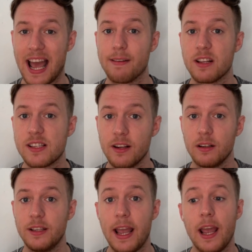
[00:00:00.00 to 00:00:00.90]
every single
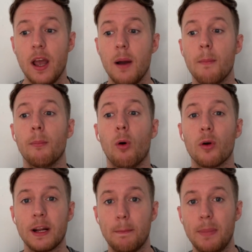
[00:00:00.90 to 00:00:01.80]
day, more
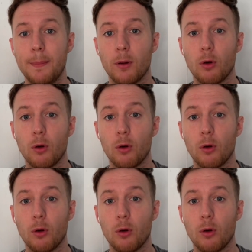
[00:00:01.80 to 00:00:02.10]
than people